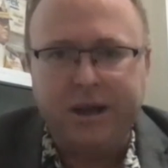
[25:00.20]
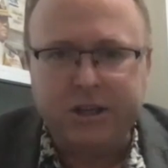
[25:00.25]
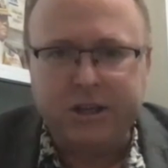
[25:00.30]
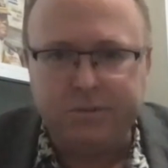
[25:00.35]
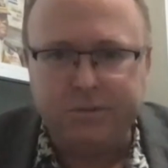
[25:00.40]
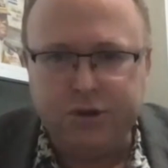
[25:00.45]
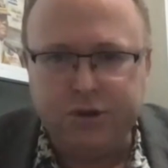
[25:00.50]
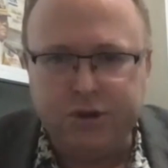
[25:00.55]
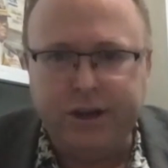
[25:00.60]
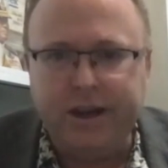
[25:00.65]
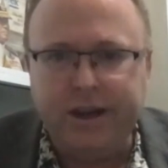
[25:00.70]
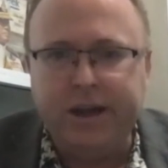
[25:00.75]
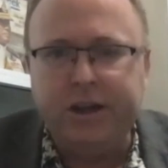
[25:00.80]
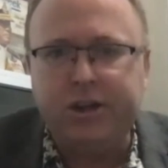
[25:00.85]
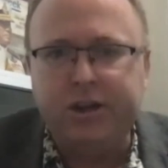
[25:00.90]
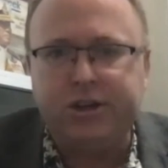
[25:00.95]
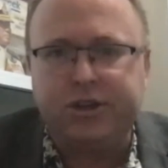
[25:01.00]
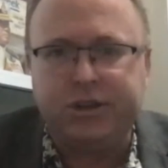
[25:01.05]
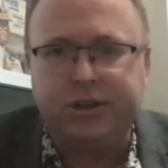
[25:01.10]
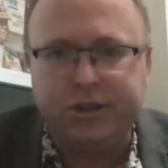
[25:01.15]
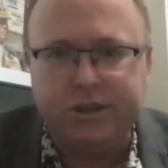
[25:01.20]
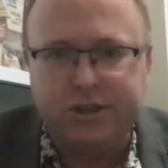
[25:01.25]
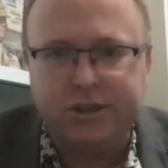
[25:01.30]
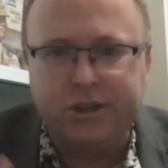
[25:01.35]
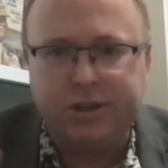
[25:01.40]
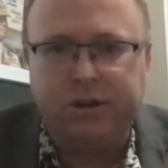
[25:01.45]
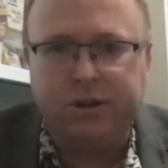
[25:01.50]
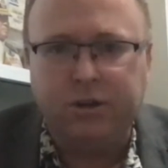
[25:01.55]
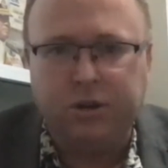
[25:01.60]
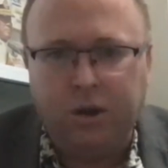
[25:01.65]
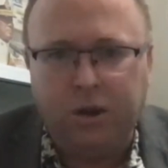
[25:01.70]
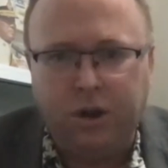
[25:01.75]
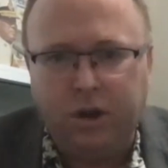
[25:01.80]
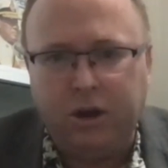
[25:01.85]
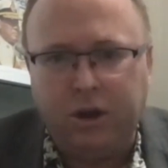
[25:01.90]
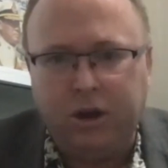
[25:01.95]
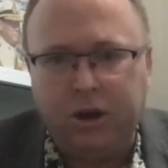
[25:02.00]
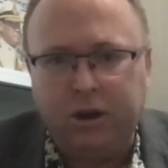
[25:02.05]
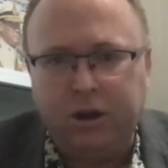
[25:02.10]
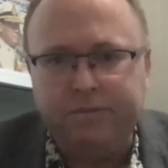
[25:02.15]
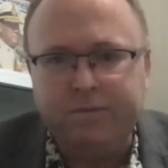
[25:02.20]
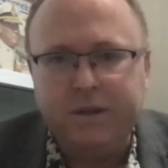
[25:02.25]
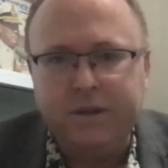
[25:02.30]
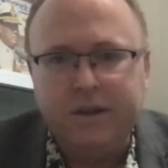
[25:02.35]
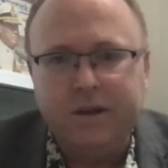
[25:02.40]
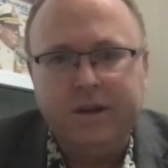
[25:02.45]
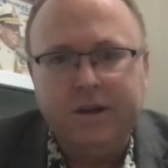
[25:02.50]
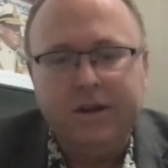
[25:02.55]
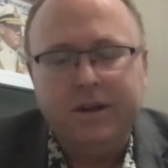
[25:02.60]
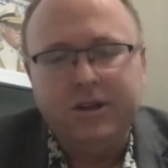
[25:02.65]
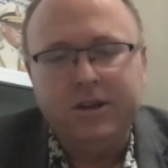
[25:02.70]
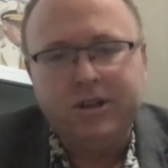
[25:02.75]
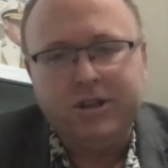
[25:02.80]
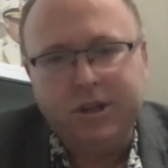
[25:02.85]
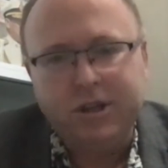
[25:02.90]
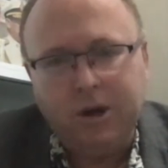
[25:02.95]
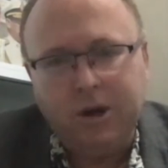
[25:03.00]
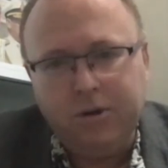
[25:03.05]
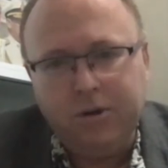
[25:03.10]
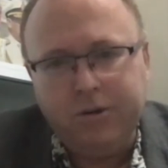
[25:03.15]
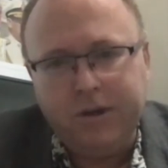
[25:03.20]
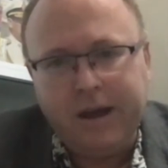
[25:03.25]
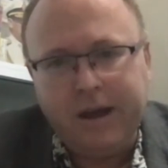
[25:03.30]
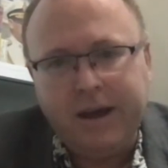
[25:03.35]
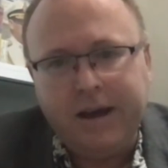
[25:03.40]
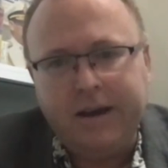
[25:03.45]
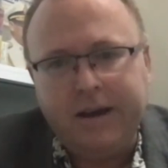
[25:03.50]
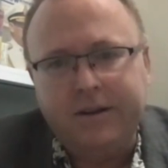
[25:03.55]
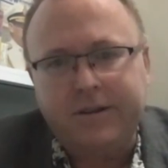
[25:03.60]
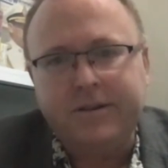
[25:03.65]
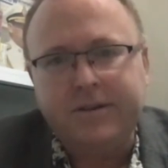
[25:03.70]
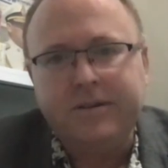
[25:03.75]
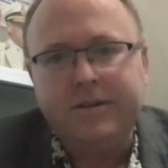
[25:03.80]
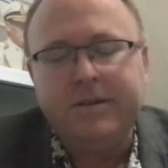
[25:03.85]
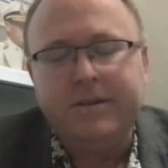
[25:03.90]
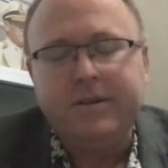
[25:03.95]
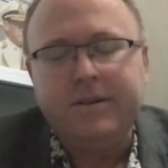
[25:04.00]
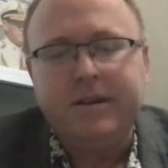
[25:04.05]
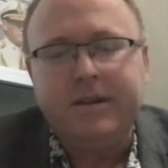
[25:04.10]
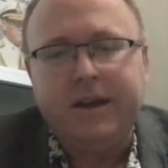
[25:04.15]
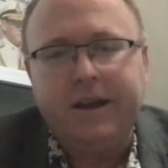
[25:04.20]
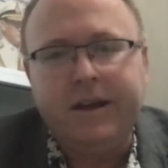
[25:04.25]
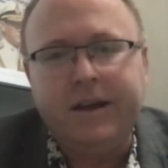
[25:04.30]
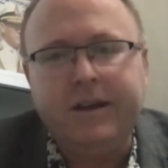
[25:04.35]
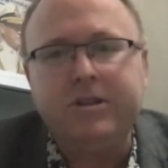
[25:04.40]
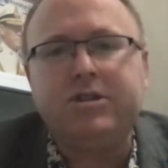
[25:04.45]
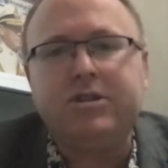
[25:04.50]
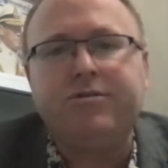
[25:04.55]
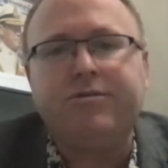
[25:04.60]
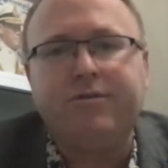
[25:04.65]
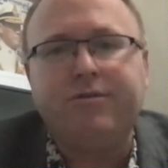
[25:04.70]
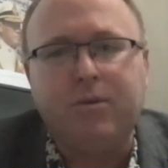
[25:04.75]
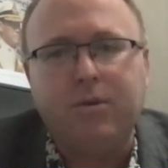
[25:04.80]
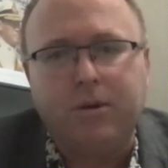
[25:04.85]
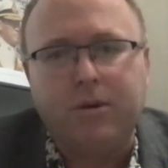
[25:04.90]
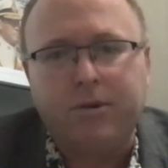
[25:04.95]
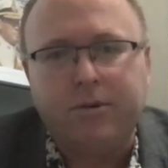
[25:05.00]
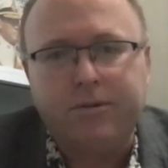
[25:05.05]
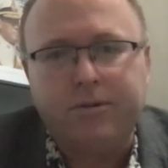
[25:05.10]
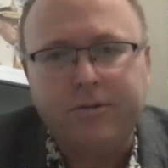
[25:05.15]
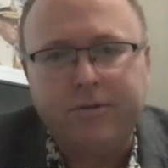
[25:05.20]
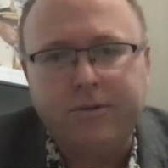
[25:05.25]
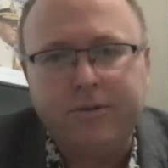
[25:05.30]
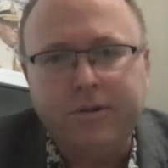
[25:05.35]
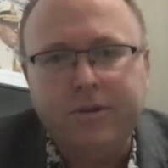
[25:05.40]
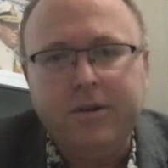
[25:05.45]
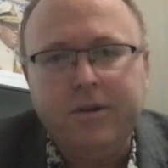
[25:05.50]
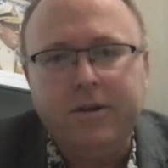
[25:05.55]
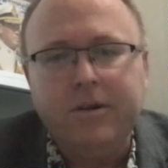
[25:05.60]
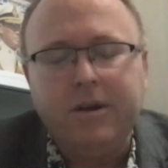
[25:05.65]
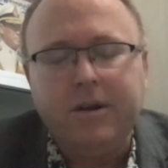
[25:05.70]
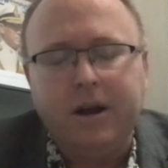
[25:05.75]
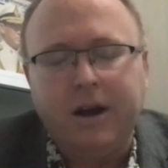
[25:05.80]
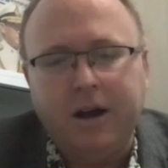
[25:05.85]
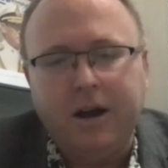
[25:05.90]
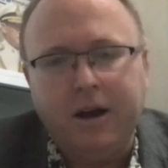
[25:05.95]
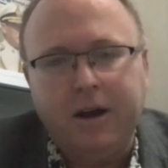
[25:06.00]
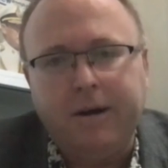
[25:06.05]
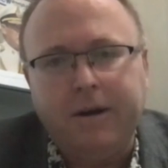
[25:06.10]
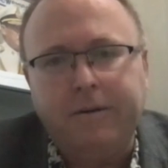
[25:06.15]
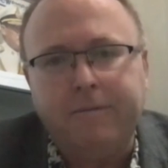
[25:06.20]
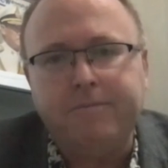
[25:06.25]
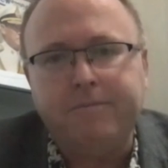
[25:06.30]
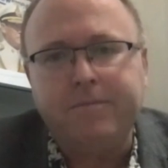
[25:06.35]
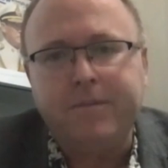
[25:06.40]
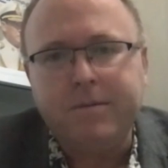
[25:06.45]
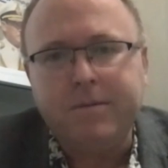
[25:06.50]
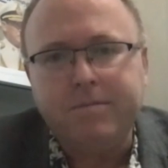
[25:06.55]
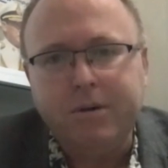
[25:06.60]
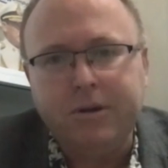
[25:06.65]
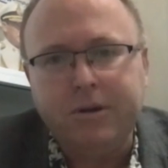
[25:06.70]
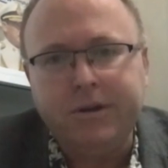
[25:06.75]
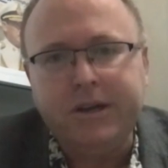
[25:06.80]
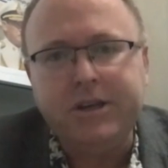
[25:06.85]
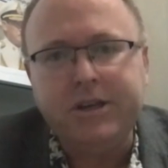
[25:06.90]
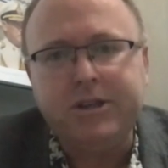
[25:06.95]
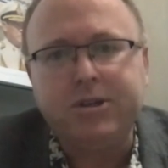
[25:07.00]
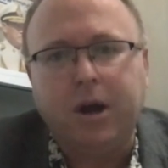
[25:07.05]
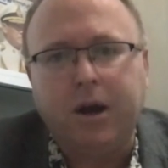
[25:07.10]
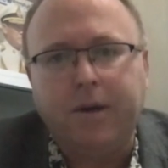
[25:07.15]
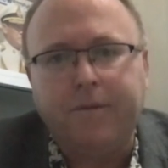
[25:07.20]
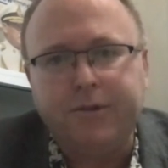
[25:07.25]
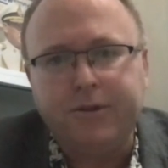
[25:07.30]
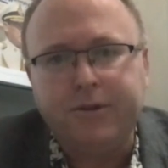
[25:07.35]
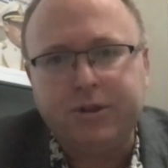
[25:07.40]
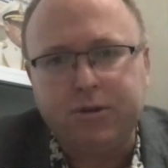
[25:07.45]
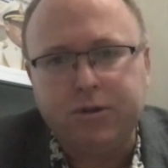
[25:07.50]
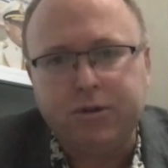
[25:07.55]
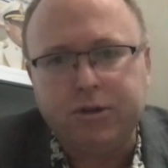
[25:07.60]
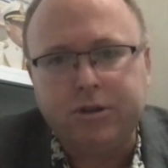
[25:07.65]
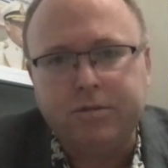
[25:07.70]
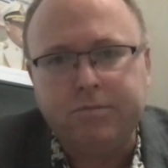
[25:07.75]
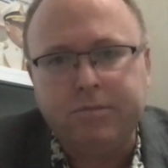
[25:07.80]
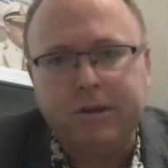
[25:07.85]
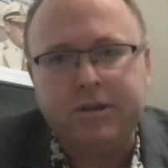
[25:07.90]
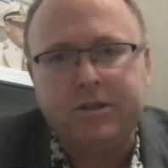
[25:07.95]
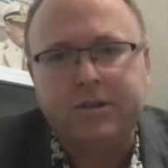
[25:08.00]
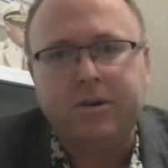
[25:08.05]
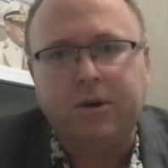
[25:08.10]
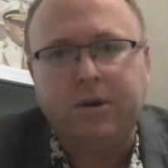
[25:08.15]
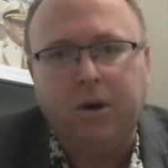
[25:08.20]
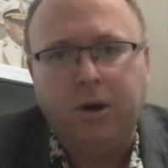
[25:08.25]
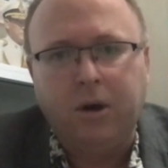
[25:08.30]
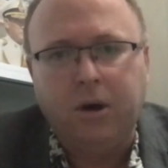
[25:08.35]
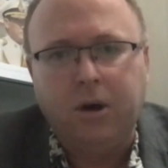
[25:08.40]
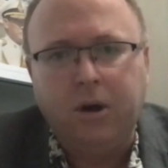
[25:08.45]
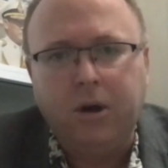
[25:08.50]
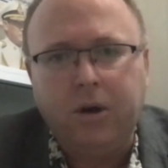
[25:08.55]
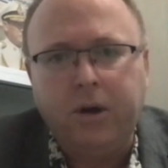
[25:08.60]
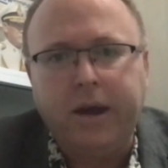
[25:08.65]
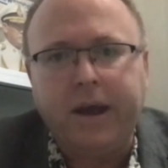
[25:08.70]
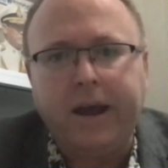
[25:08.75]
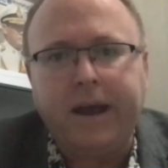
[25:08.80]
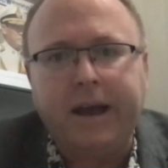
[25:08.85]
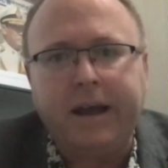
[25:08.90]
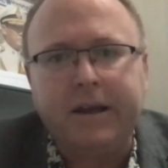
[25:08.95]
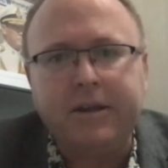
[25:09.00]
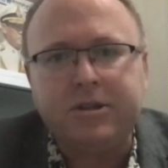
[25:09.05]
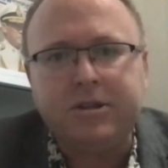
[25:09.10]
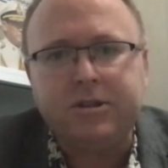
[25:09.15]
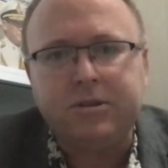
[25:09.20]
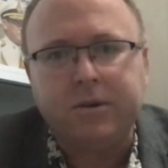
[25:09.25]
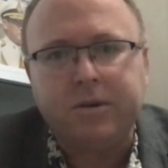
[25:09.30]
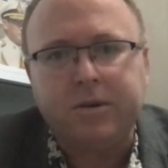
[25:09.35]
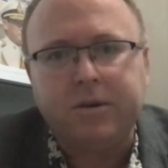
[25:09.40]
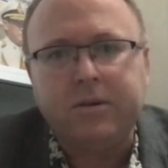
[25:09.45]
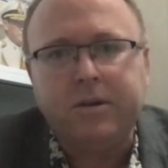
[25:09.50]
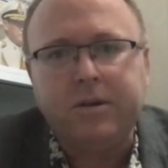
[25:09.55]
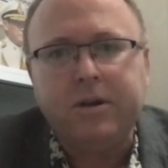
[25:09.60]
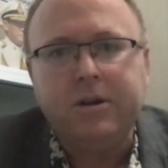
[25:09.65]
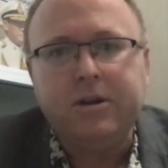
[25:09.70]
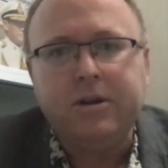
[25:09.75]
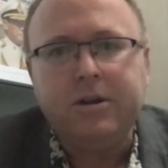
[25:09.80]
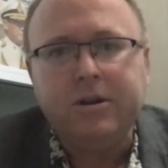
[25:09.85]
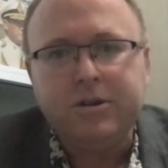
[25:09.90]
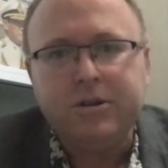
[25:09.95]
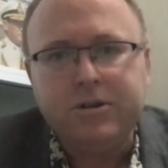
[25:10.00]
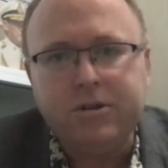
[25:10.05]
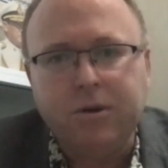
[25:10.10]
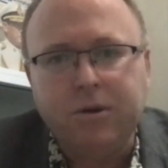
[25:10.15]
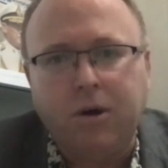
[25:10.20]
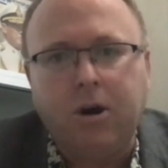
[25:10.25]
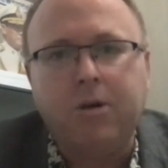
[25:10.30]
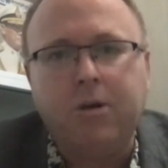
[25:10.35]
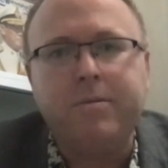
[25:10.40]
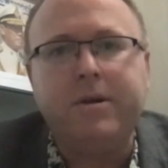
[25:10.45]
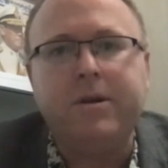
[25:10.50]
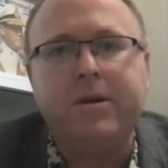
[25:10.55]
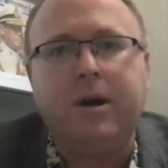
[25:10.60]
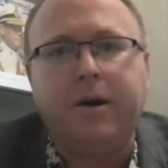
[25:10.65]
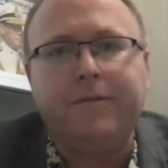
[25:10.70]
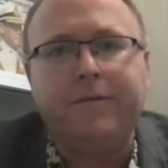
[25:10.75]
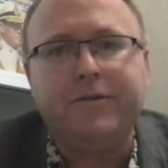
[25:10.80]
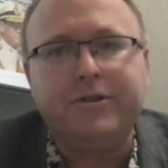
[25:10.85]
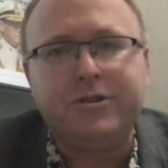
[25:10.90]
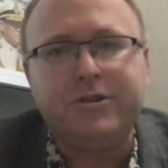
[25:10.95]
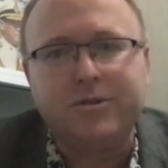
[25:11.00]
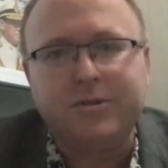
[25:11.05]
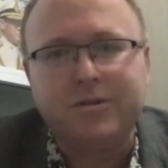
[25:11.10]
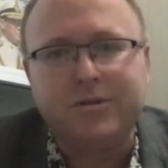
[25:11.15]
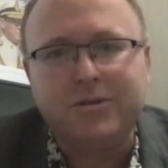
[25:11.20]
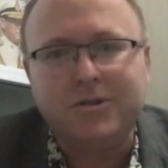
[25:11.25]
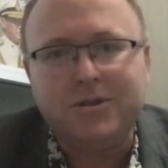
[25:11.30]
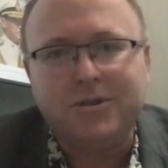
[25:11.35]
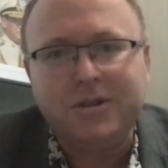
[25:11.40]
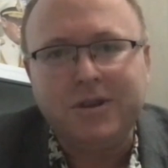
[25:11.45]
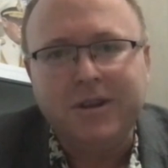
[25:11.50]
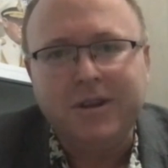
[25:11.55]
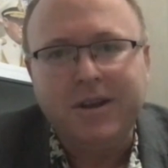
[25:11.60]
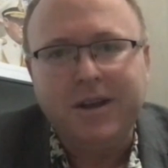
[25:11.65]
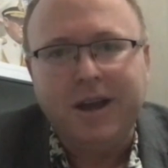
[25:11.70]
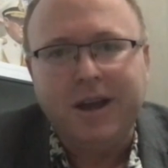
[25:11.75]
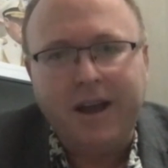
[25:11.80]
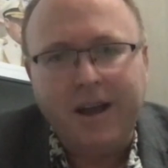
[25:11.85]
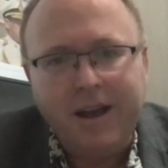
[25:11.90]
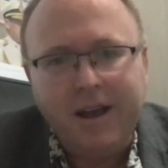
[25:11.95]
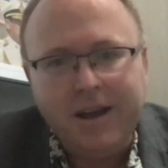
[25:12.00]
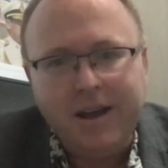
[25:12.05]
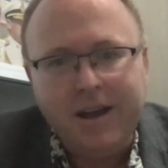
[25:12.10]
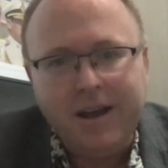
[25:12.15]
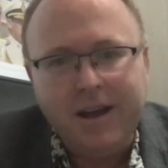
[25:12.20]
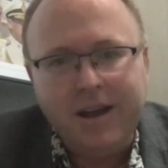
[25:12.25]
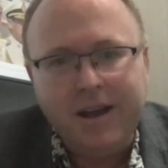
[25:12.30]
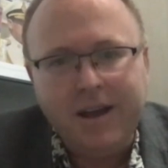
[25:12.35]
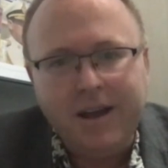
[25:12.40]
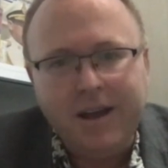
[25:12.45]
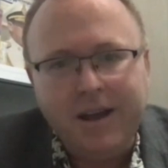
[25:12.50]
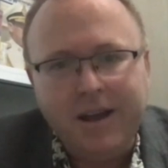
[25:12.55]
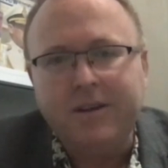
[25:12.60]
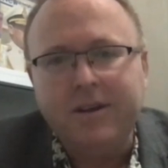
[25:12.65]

some changes in the law so that henceforth police officers must all answer to army officers, and